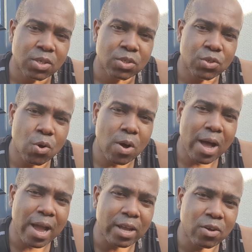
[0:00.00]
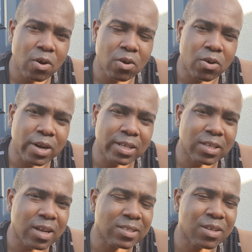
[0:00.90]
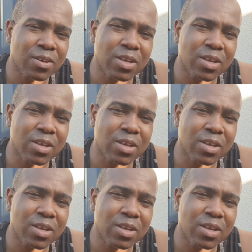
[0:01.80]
So I got connected. I said,